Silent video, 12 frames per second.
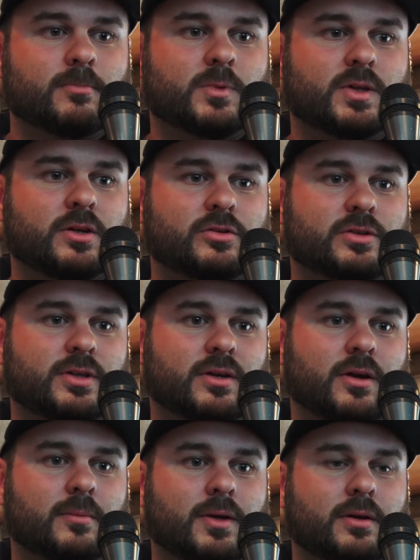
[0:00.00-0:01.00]
to
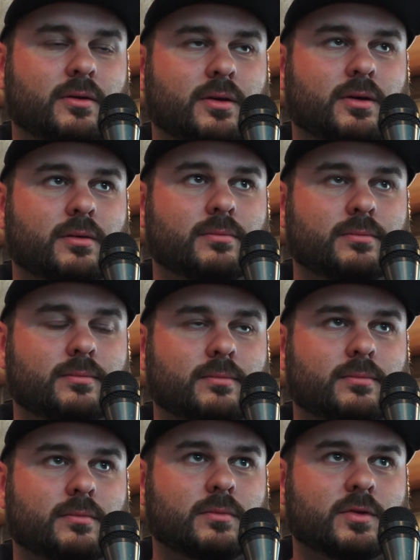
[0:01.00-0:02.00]
come here, and
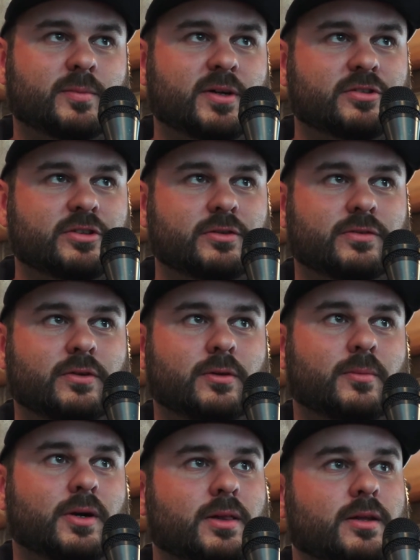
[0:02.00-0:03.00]
especially for the
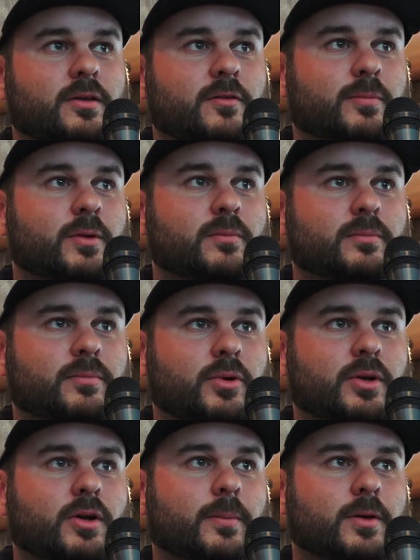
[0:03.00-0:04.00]
money that they've been
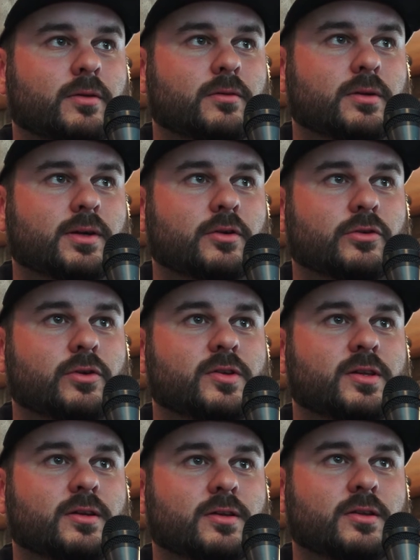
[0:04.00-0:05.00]
putting up and
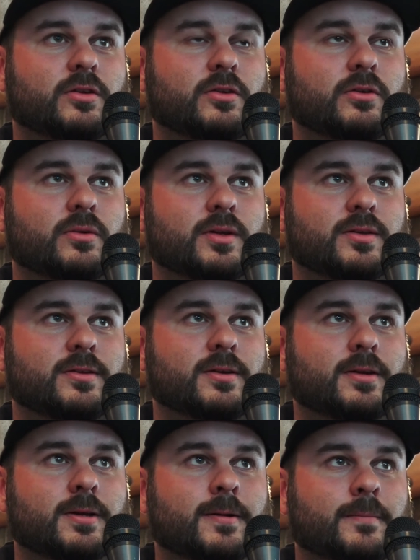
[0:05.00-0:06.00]
increasing this too,
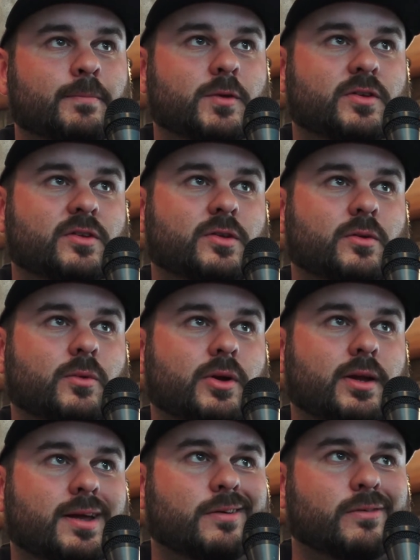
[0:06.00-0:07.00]
this is the one
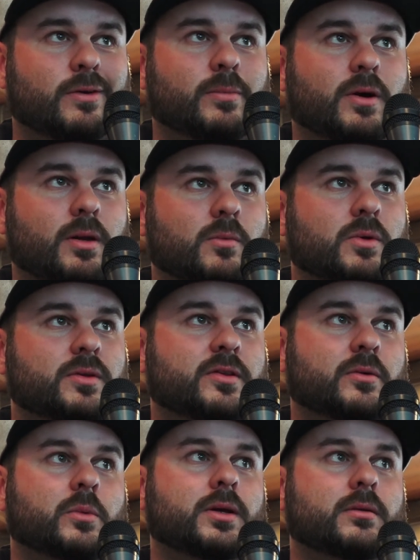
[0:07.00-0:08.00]
that everybody wants
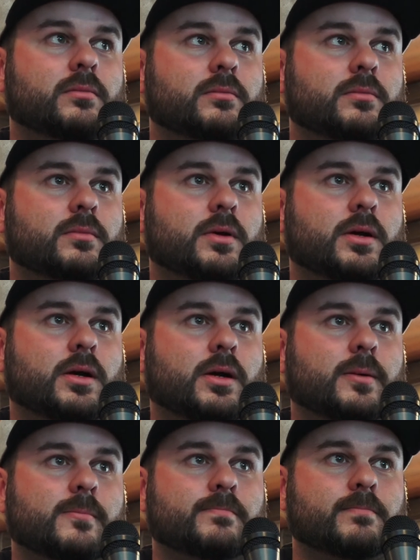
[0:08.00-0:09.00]
to win,
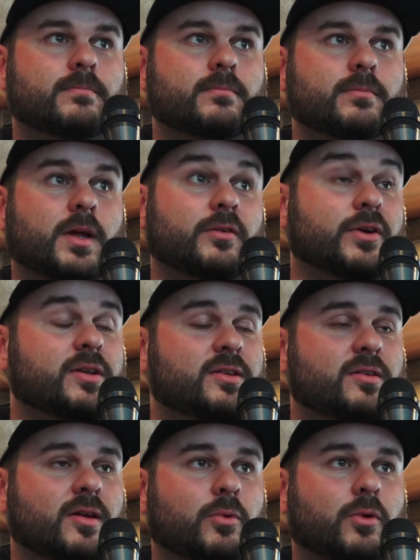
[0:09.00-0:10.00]
that
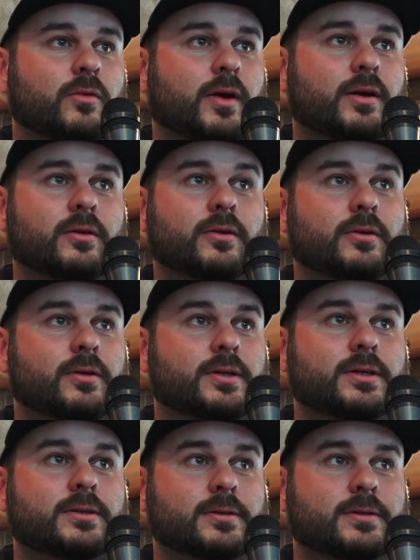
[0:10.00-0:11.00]
races at Port
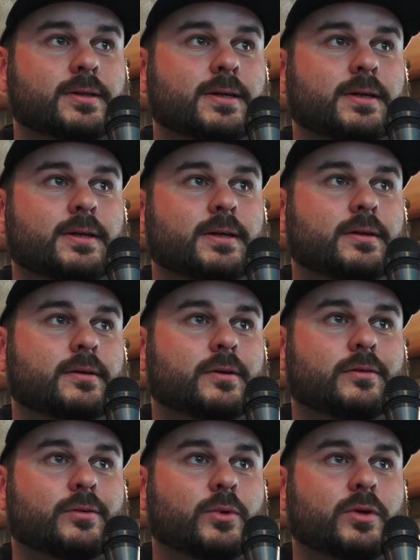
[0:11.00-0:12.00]
regularly, or
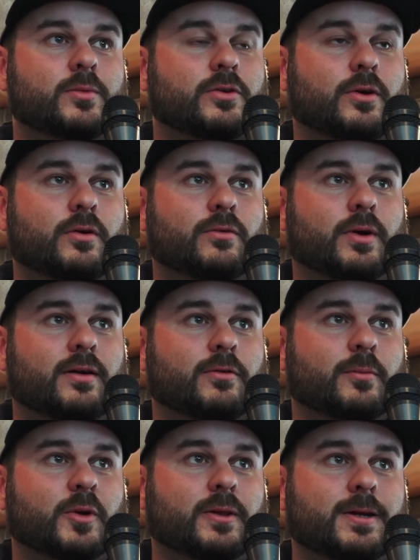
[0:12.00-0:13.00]
even Williams Grove, whatever.
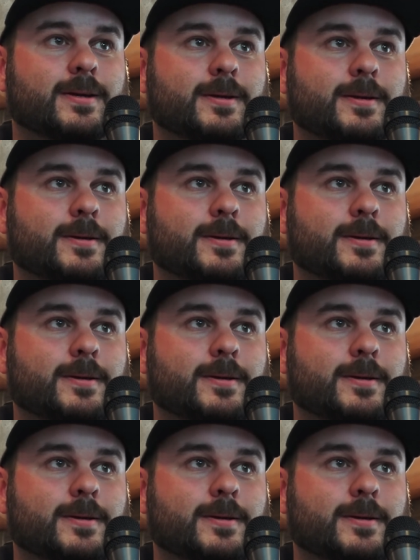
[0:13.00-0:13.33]
But like,